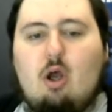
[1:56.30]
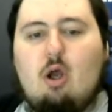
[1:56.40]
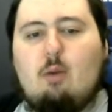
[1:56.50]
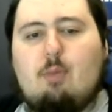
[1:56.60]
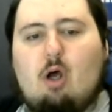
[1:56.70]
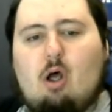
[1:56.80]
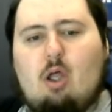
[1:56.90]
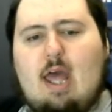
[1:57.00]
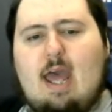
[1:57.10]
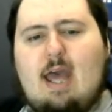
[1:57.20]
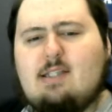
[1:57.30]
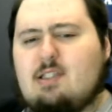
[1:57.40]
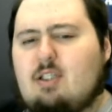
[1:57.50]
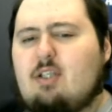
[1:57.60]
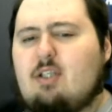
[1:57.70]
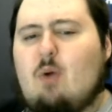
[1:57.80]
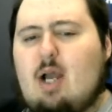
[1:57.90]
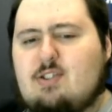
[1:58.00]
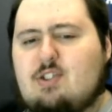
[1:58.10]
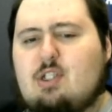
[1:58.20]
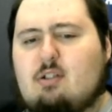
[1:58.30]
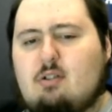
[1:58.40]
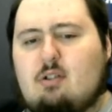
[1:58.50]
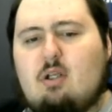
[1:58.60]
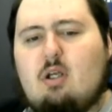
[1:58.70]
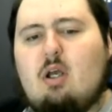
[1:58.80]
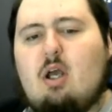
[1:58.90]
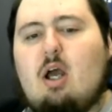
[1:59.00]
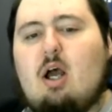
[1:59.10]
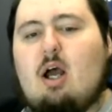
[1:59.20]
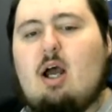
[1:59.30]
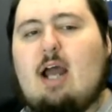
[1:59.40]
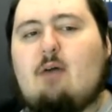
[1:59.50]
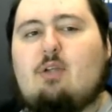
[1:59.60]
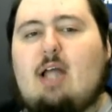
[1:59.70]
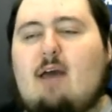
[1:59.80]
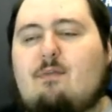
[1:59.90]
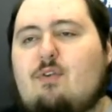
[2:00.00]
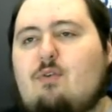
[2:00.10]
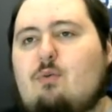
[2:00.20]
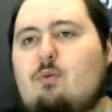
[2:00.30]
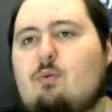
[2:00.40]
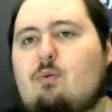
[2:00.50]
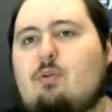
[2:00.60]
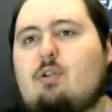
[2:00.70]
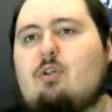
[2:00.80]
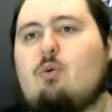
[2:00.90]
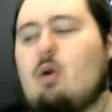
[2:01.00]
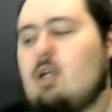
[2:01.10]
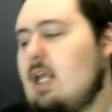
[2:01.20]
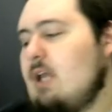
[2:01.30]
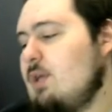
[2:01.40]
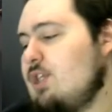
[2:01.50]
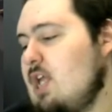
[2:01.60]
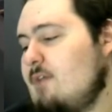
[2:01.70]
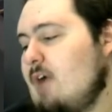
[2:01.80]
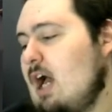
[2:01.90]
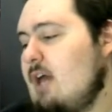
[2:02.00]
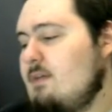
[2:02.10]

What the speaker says: Paul, excellent question. I will have to coordinate with J5.